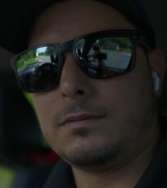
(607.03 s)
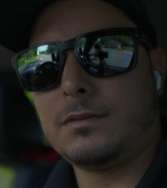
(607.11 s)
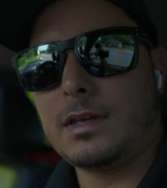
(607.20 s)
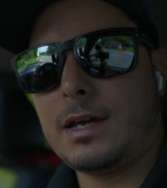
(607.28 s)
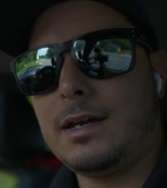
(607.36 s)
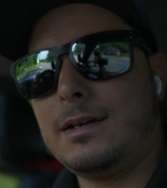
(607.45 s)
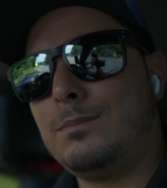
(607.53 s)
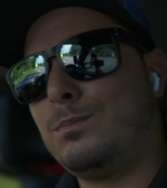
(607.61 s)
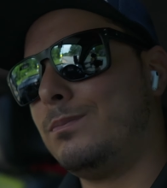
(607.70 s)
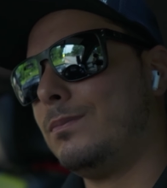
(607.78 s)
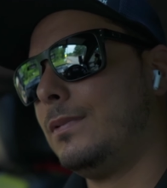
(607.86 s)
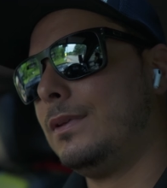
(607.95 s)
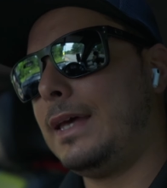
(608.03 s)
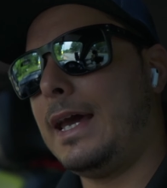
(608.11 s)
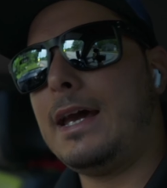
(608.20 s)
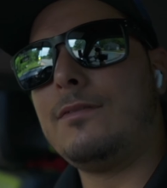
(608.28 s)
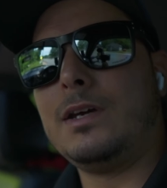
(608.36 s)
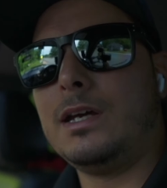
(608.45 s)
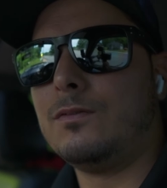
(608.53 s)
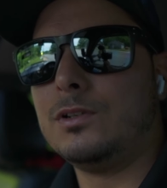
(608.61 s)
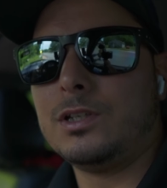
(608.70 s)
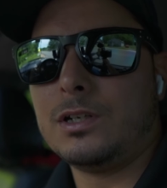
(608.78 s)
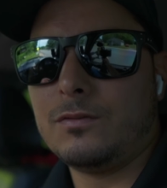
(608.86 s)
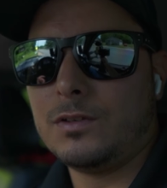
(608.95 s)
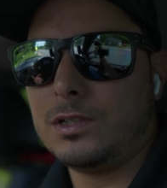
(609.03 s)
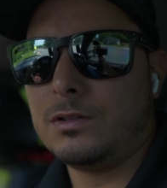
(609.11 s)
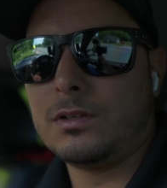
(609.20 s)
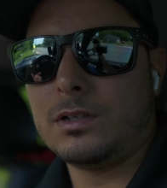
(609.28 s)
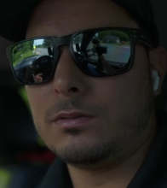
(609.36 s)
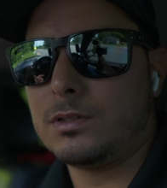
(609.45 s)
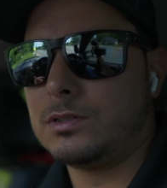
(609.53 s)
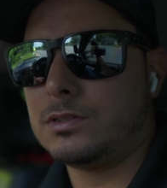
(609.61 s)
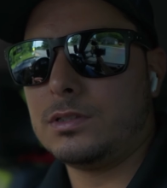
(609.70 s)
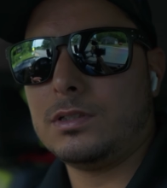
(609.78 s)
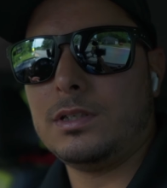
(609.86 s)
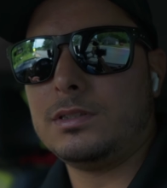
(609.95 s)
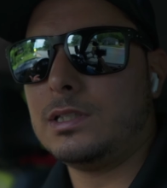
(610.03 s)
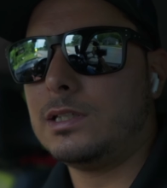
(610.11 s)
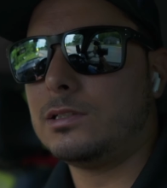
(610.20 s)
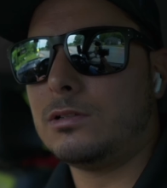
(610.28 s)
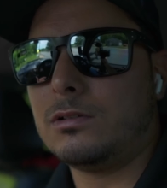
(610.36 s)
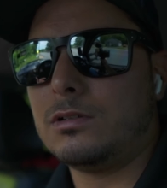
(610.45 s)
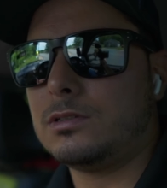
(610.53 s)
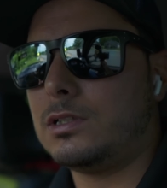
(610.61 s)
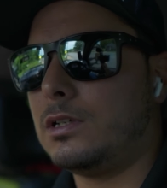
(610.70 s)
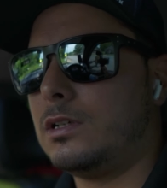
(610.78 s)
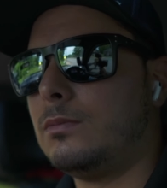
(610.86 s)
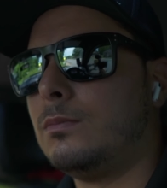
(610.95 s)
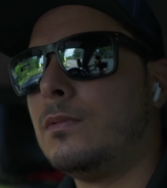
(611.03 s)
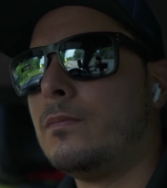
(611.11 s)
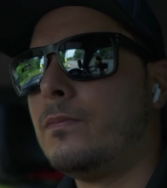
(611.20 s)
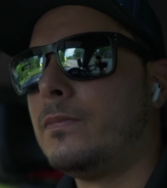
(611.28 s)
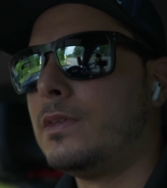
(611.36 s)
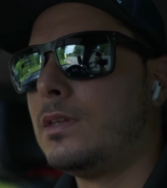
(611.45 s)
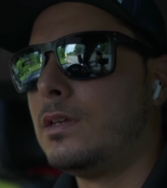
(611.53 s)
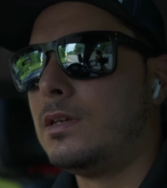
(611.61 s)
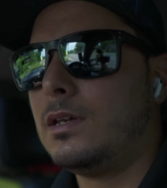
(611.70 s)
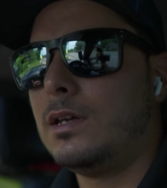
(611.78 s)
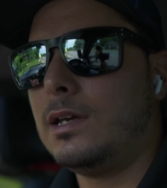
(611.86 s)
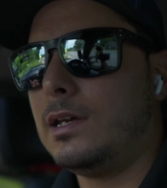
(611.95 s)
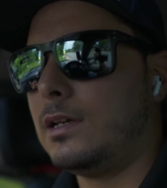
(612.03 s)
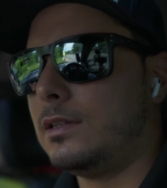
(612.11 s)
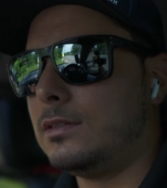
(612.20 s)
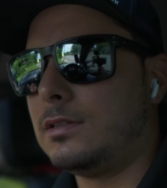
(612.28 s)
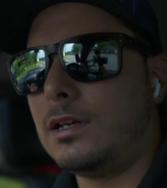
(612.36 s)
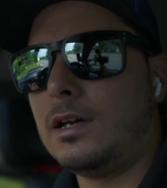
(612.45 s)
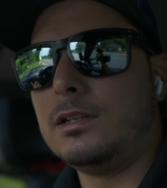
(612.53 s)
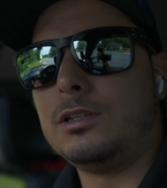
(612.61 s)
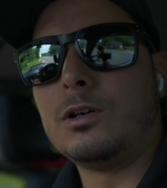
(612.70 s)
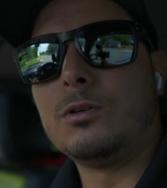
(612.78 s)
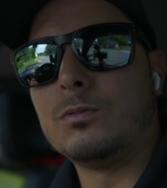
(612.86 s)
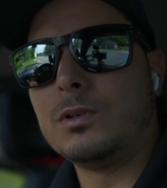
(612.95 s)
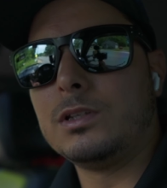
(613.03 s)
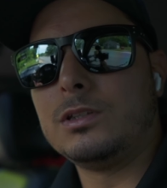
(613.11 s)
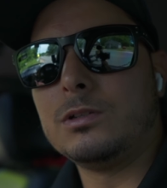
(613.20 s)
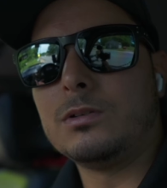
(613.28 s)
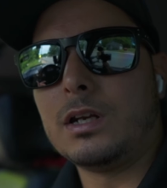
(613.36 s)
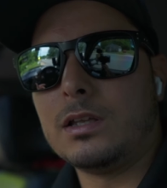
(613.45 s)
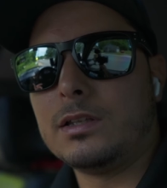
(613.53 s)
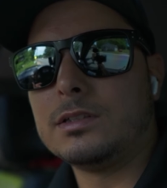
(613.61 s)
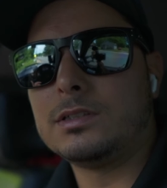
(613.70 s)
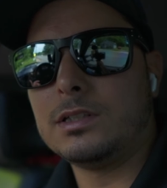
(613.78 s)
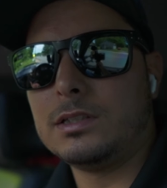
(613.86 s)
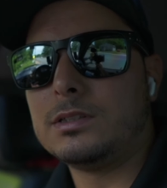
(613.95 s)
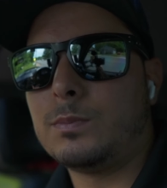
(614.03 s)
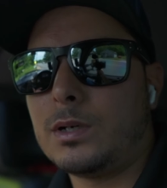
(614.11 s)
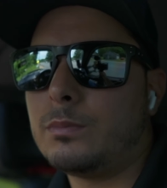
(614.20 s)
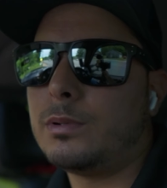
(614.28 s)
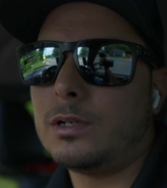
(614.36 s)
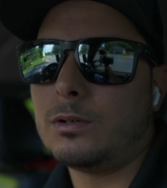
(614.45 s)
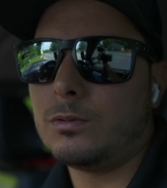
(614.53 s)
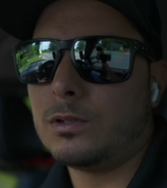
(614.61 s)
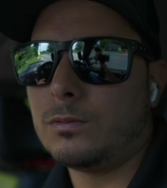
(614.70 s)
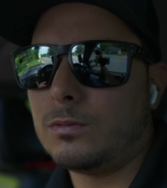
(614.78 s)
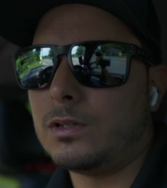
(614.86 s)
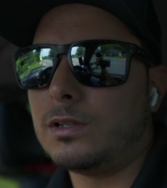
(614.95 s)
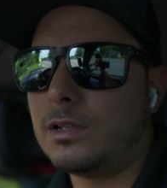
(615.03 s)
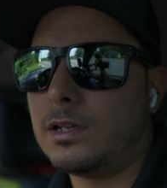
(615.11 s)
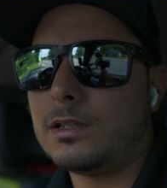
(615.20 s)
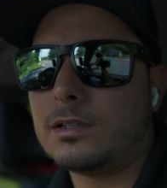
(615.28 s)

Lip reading: I haven't ever done a video on it because it takes a long time, and I don't really do it unless it's a property I really, really like.